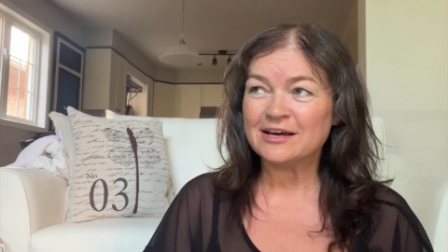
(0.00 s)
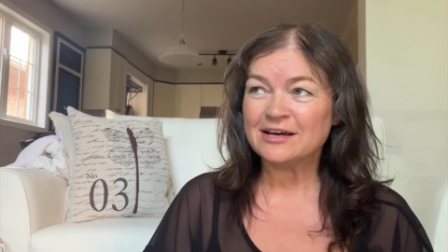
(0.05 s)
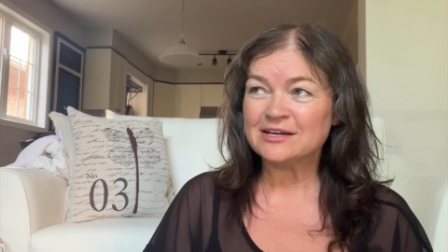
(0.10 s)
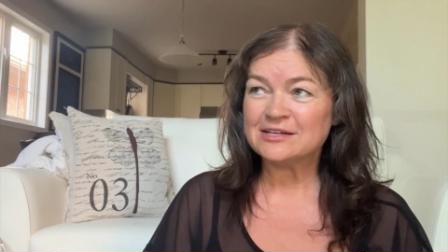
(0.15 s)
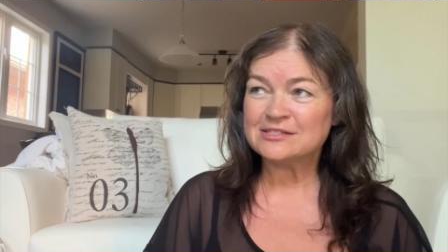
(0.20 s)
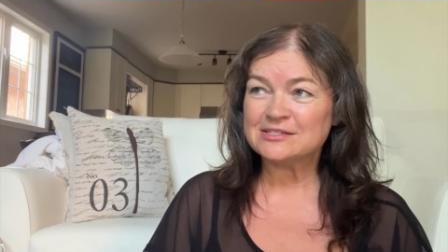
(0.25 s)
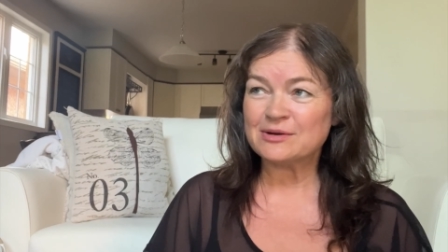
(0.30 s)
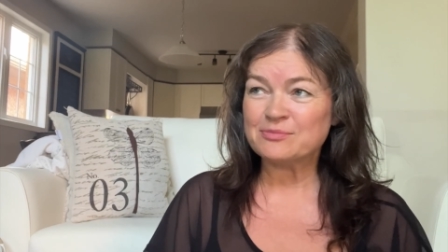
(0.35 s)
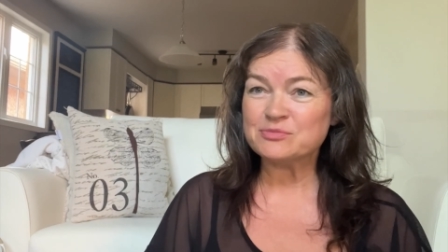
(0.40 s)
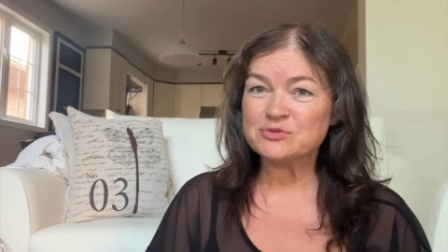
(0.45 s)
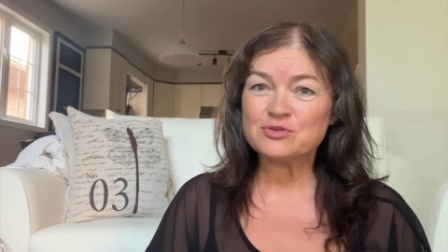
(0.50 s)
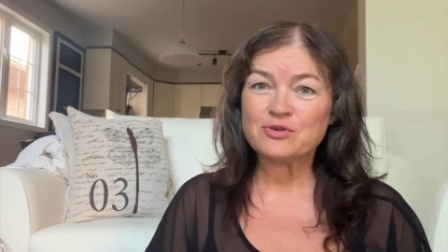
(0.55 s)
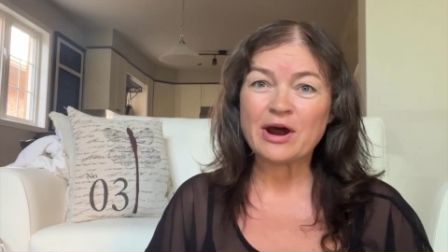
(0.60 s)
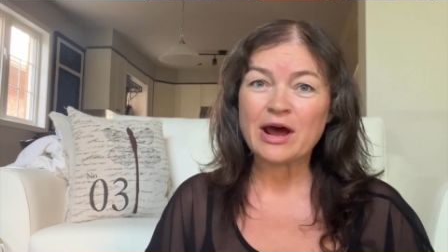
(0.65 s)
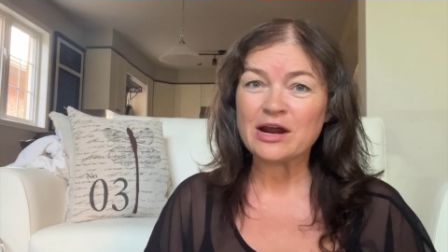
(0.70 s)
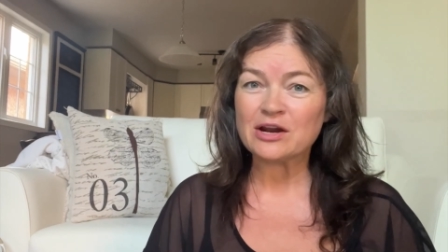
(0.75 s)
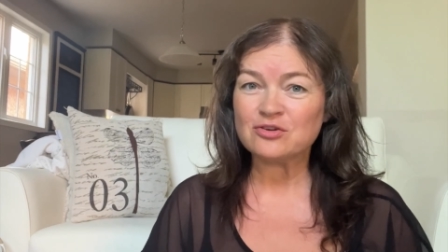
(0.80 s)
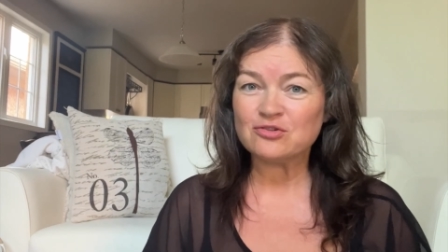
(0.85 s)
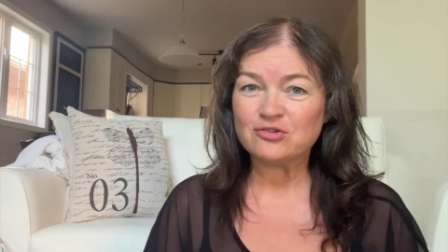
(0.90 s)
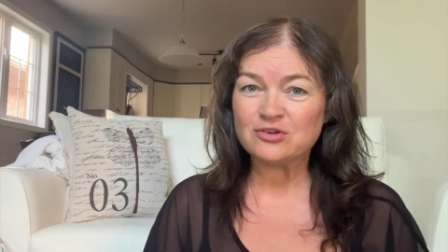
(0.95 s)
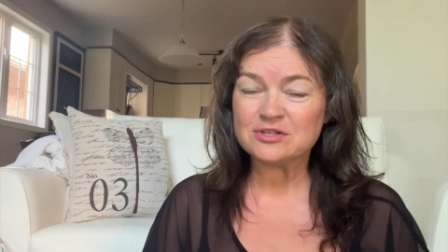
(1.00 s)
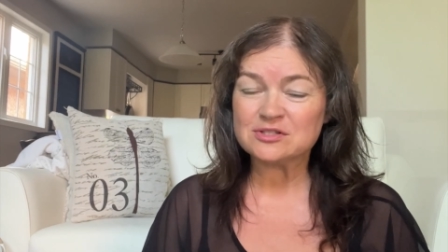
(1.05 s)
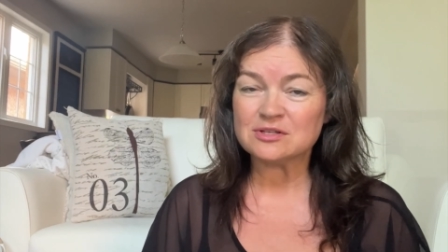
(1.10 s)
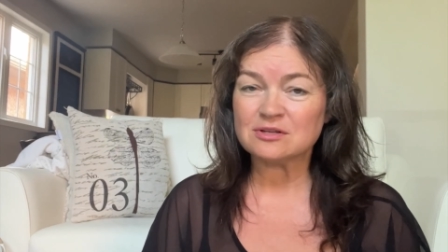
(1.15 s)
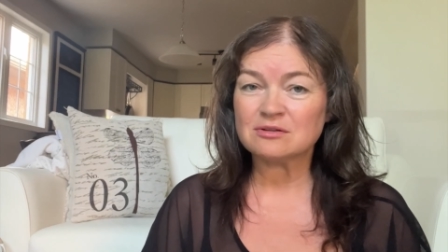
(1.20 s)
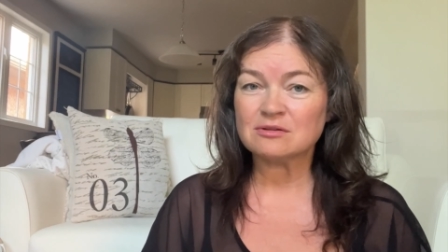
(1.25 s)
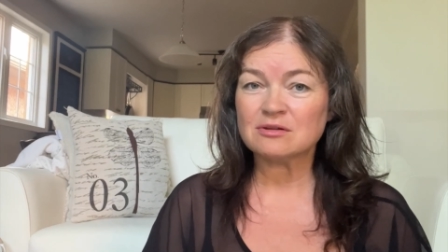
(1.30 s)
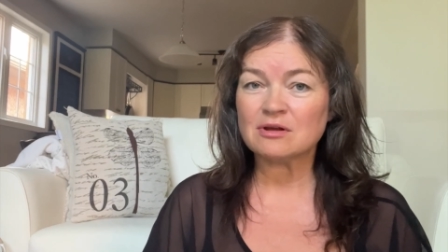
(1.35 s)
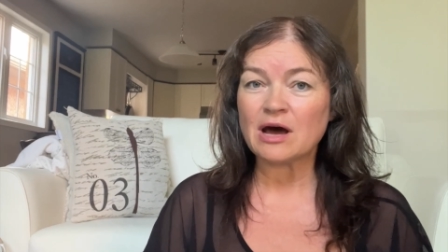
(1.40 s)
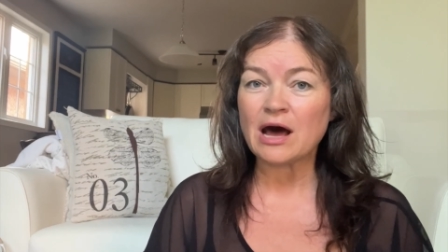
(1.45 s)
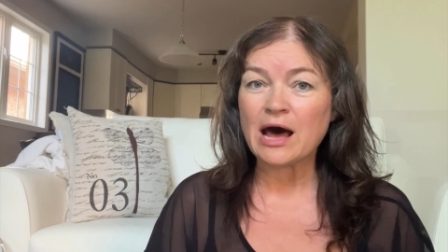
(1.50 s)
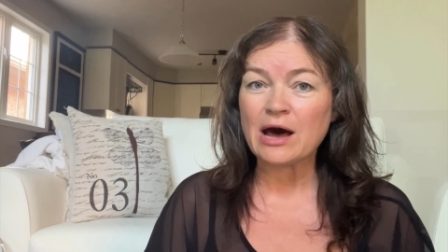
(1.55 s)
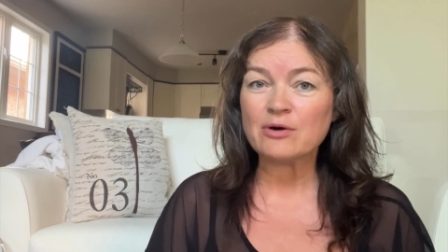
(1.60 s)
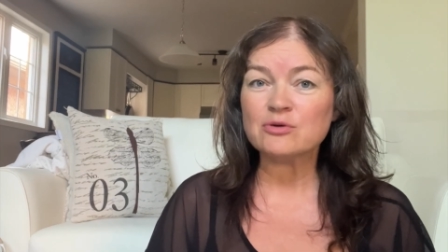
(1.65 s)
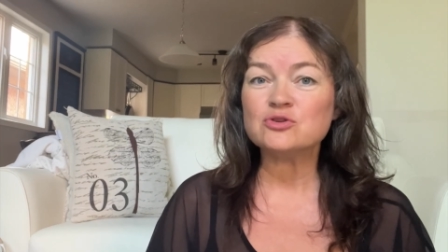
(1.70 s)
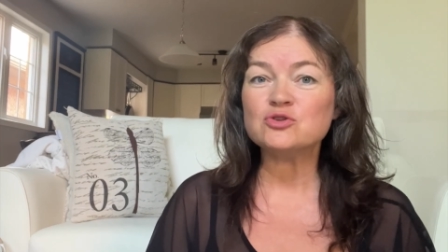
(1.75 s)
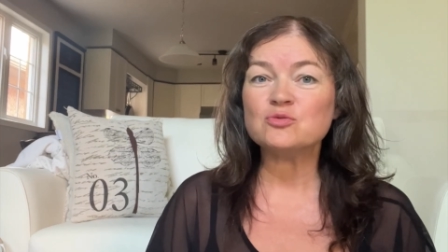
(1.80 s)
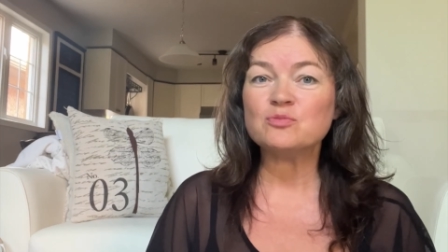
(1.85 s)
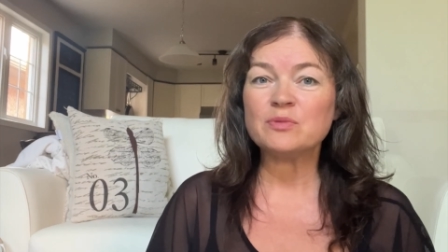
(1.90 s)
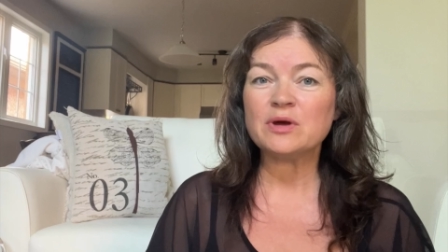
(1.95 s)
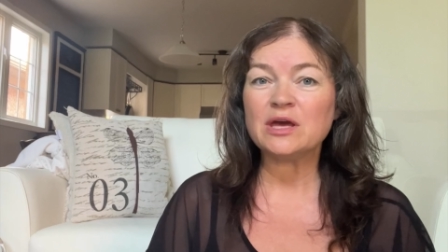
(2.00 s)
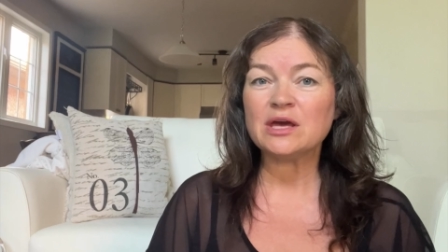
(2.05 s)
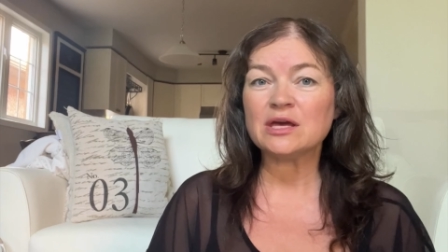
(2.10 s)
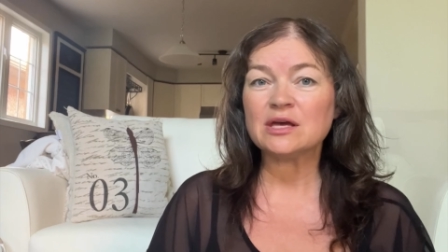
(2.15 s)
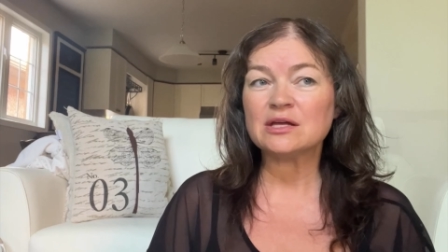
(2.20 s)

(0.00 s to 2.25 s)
some strategies on how to make